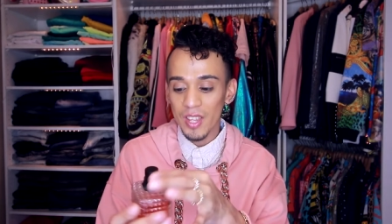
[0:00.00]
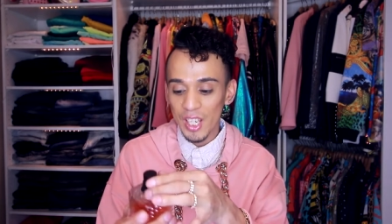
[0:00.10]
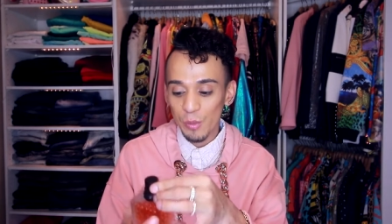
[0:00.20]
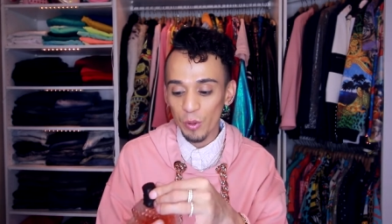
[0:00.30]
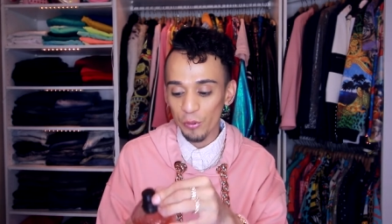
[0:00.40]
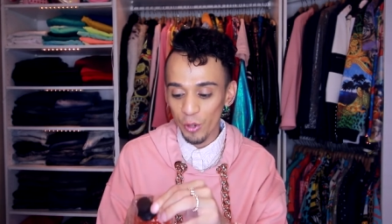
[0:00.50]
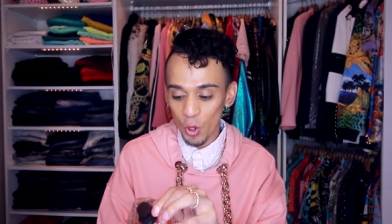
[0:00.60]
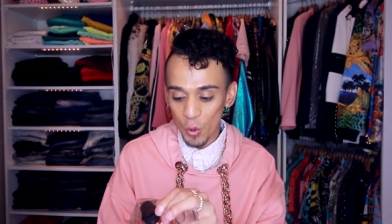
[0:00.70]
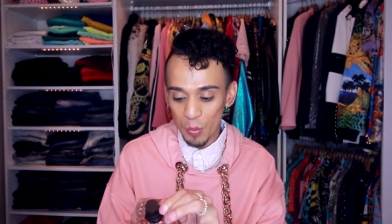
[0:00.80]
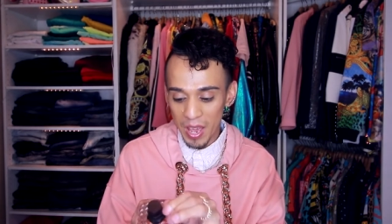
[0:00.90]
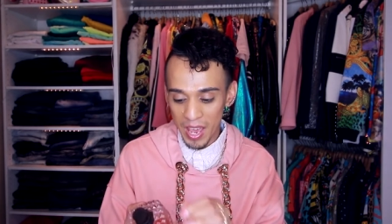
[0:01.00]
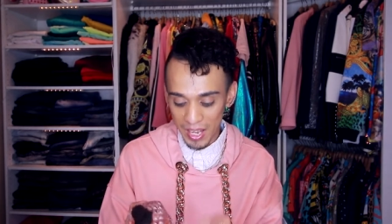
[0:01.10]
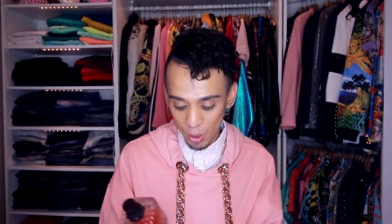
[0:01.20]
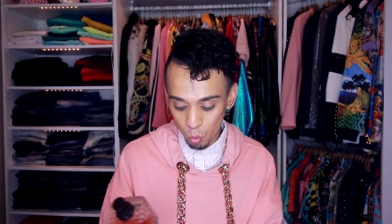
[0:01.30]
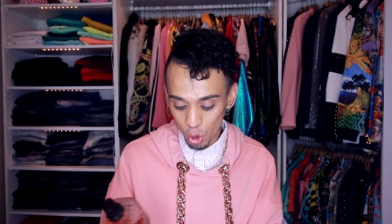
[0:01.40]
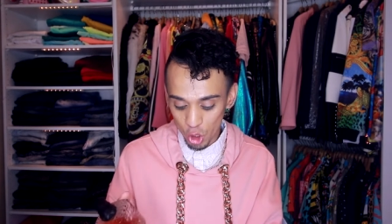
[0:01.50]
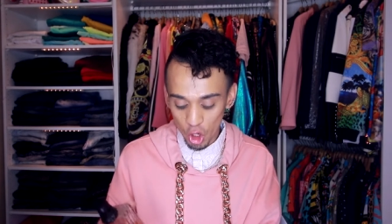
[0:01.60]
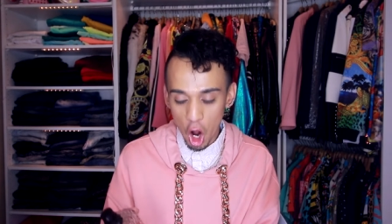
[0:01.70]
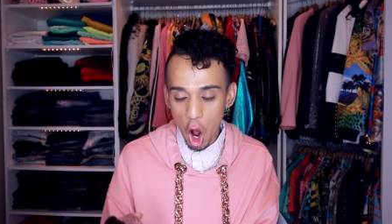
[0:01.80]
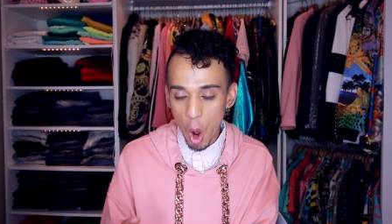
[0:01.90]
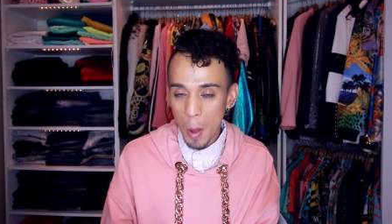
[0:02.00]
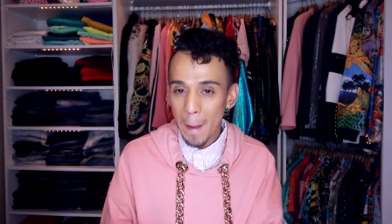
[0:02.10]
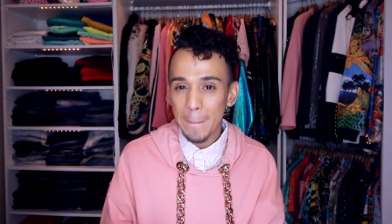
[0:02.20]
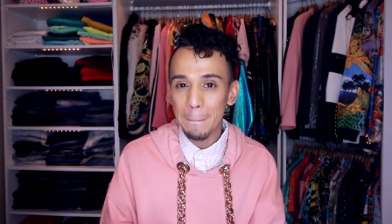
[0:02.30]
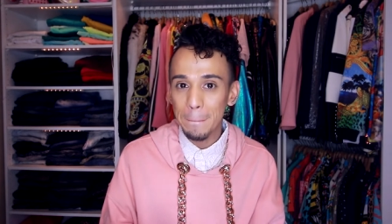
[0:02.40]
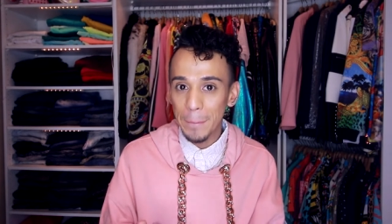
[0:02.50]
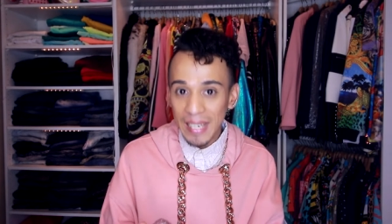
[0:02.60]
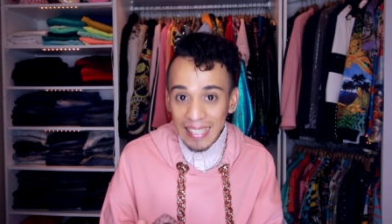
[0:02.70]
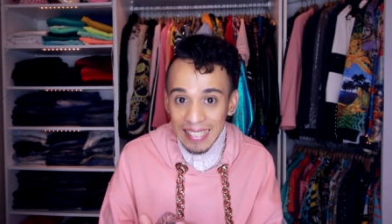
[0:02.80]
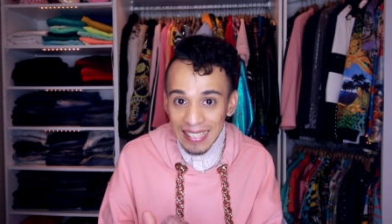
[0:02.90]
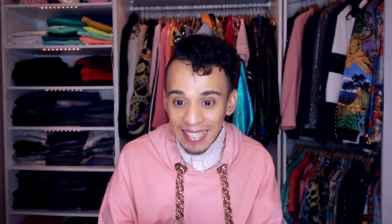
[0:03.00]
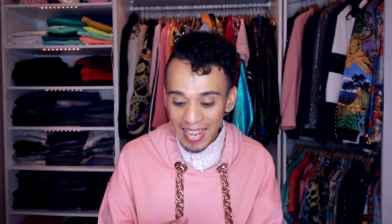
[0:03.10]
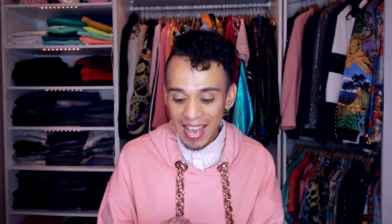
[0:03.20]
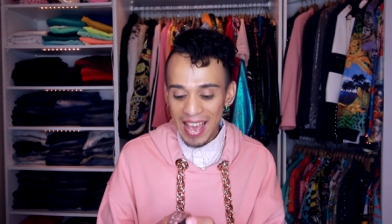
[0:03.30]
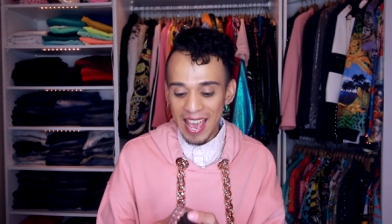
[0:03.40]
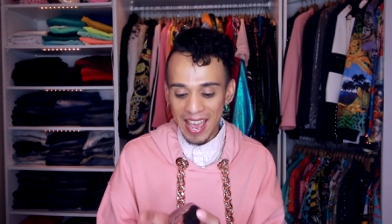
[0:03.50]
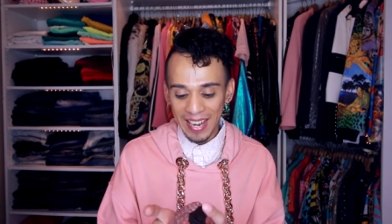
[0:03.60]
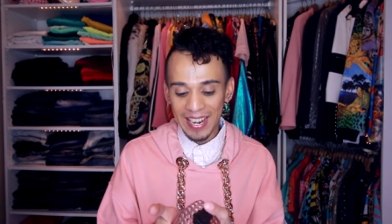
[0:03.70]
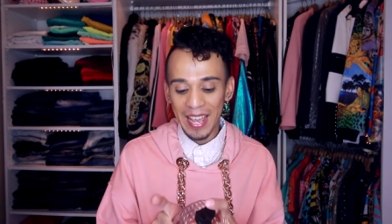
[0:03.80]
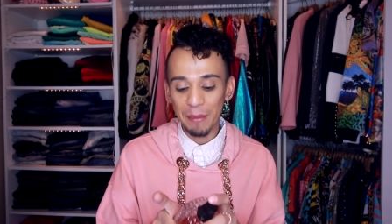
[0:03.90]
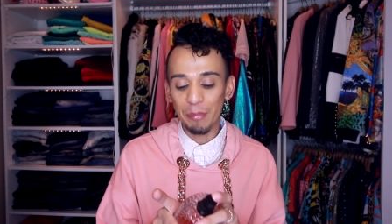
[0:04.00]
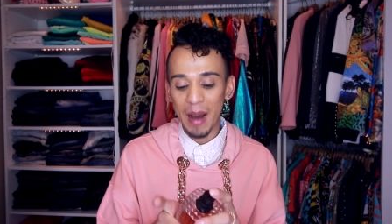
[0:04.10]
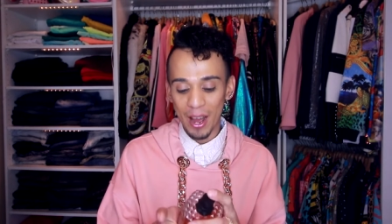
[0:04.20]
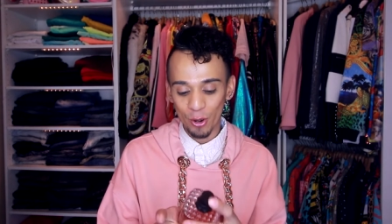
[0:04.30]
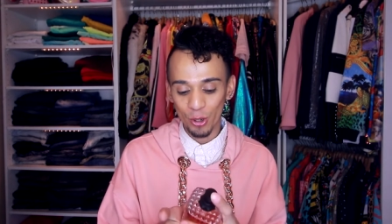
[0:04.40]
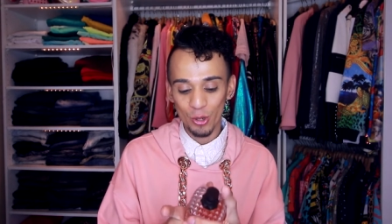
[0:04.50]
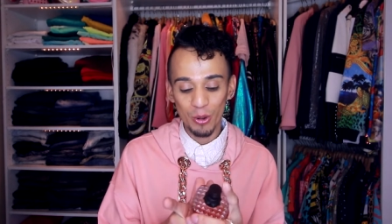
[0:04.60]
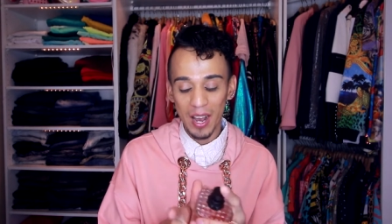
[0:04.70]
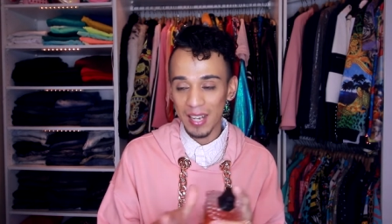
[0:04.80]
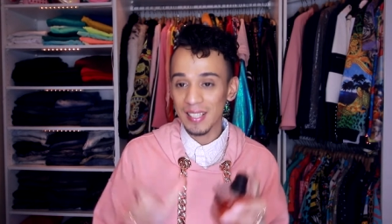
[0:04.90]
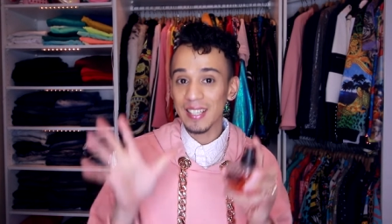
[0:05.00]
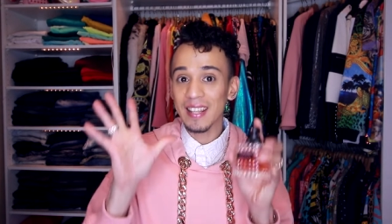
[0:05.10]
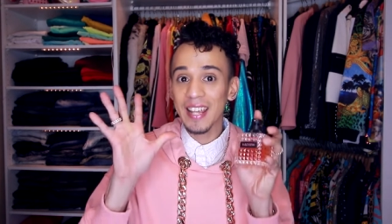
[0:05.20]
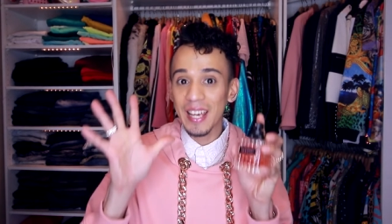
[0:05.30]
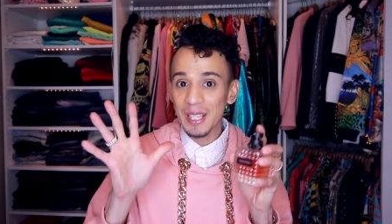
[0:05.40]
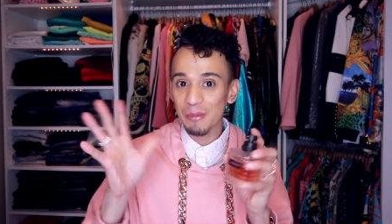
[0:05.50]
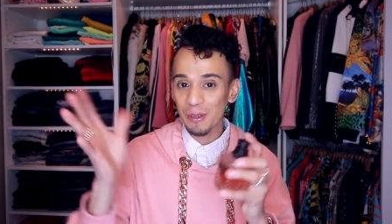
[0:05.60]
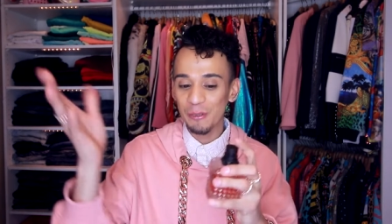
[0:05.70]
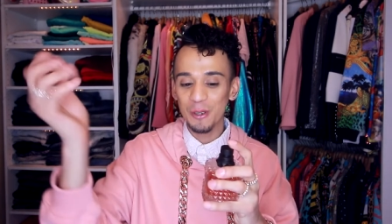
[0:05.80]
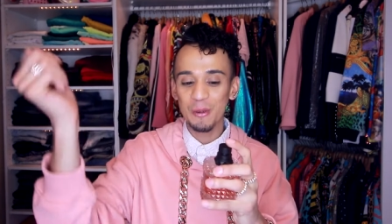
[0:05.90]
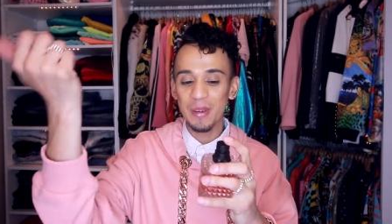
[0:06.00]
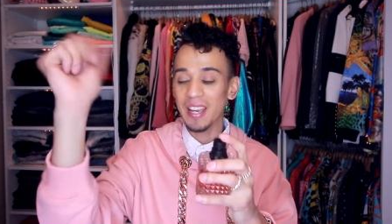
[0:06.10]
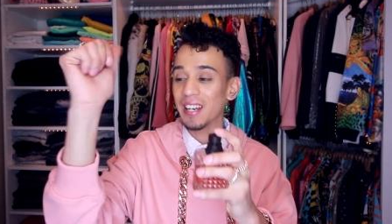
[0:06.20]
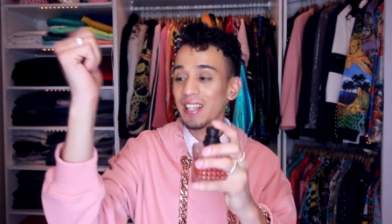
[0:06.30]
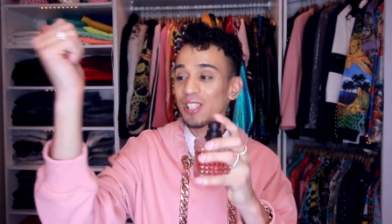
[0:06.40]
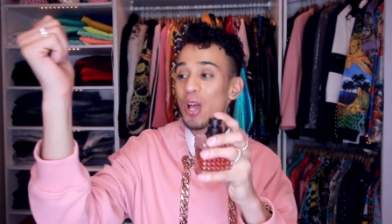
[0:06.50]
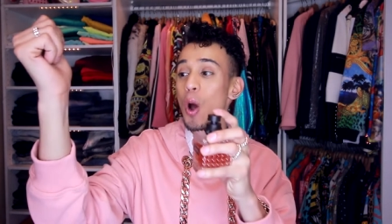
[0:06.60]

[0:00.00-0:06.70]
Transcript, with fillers: This perfume is what you call beast in a bottle. You guys, this perfume, it is